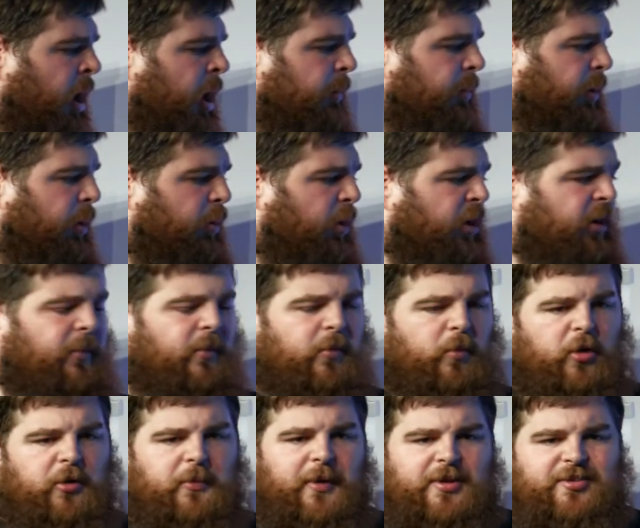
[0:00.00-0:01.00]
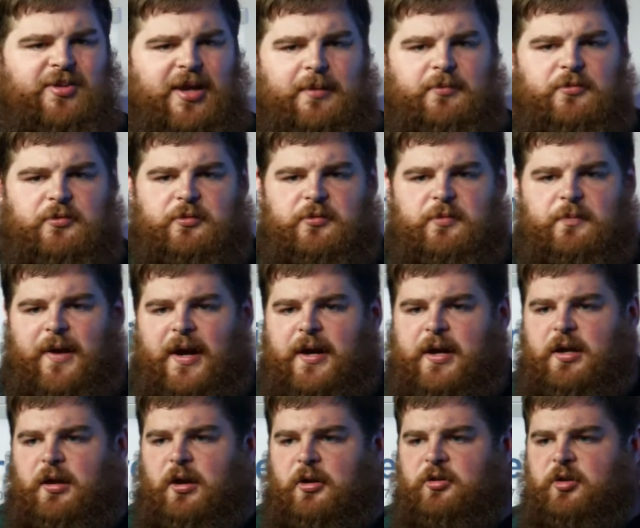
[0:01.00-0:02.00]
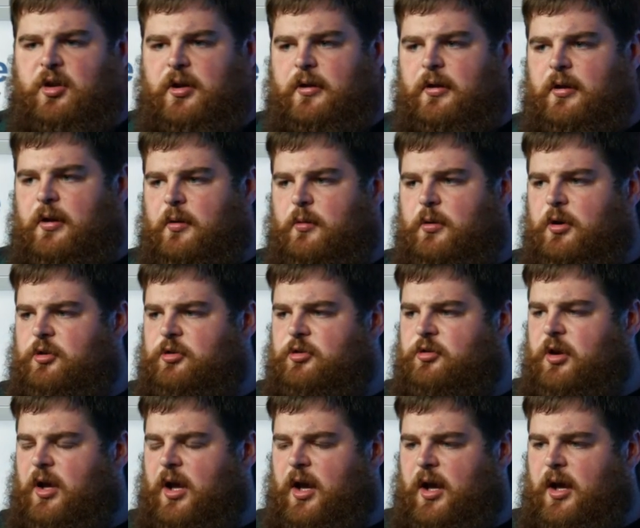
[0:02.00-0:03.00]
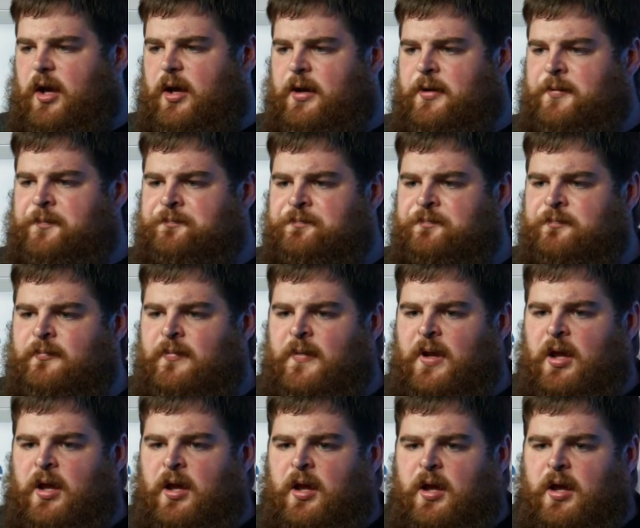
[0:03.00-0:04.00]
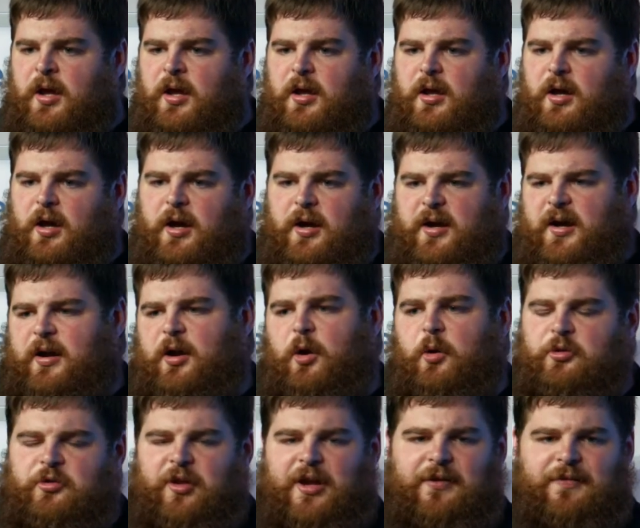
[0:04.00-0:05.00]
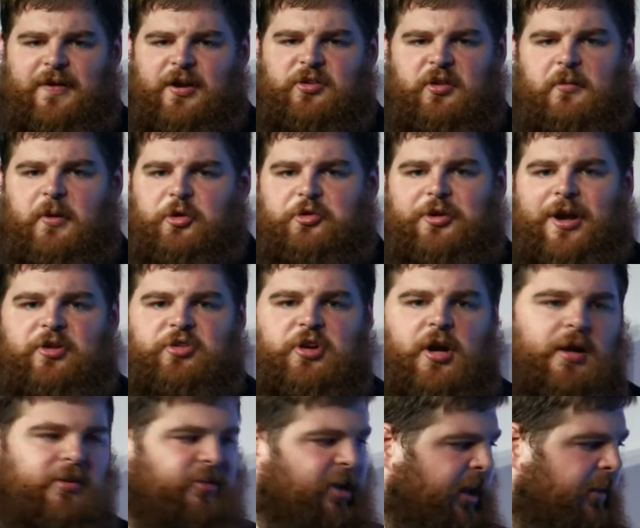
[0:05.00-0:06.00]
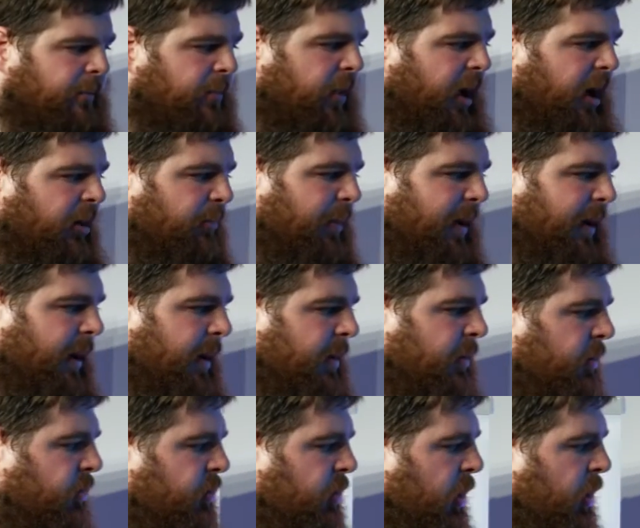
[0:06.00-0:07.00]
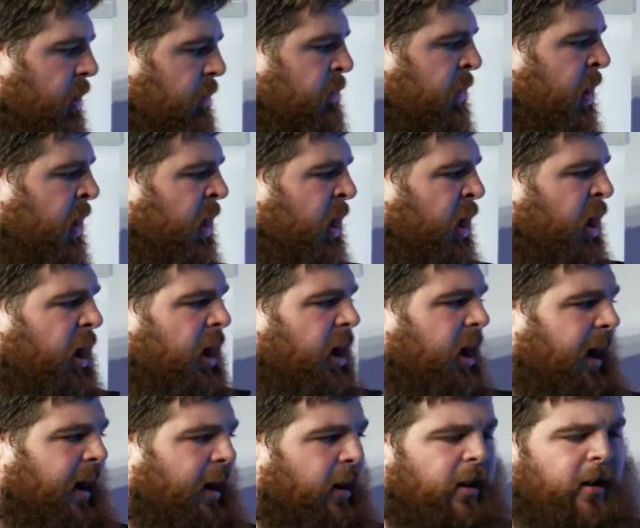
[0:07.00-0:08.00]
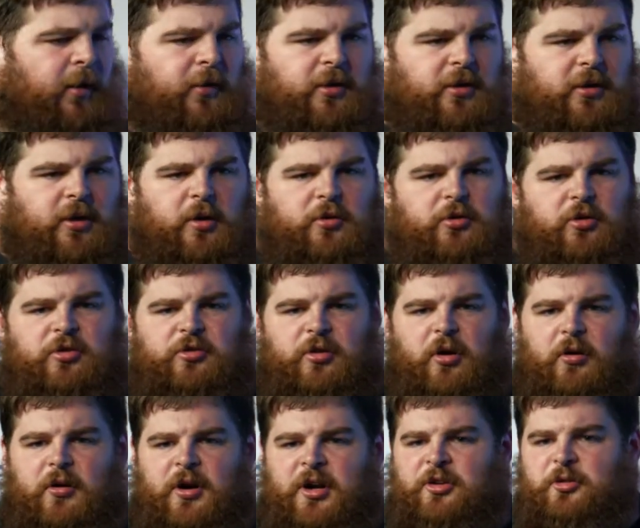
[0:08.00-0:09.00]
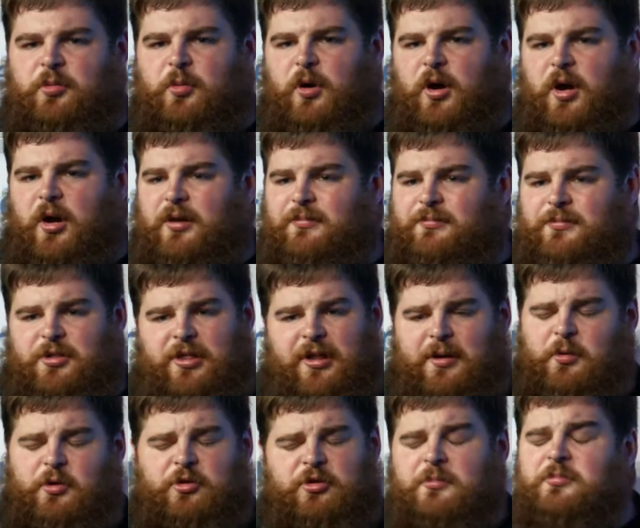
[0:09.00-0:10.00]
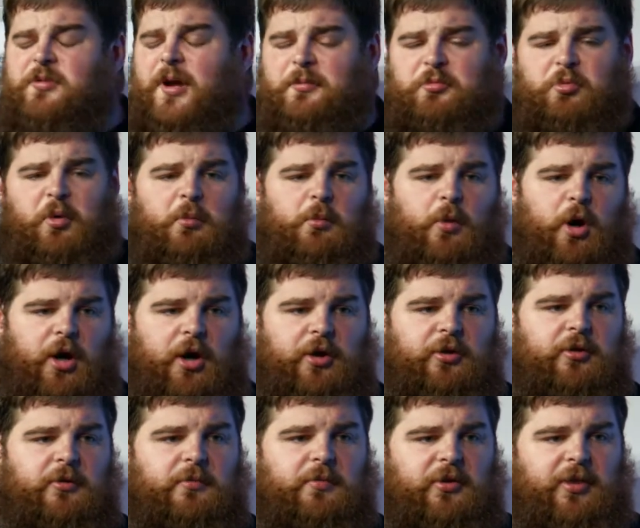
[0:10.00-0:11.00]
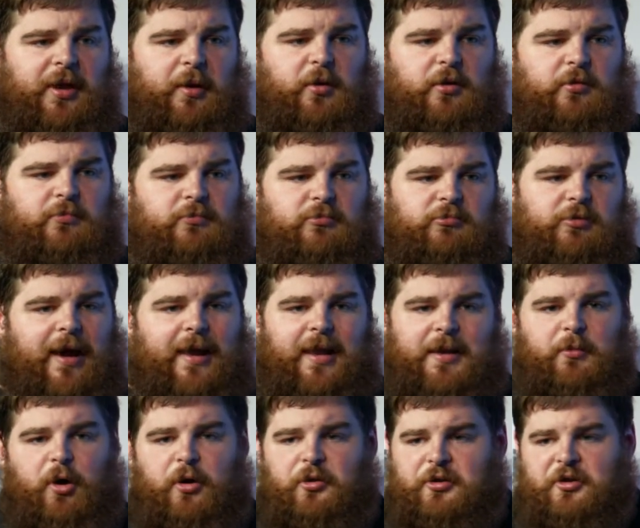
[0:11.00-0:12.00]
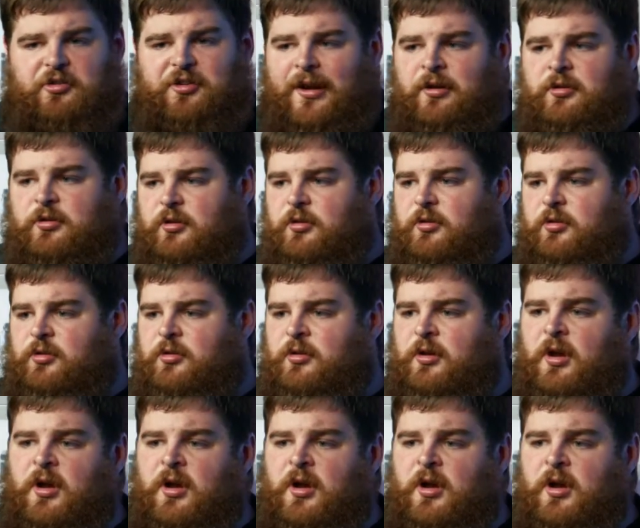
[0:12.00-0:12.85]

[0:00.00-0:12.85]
But one of my teams back in London was, I always think of it as the most agile team I've been in. So our user stories they were sometimes one word, but they were rarely more than a sentence.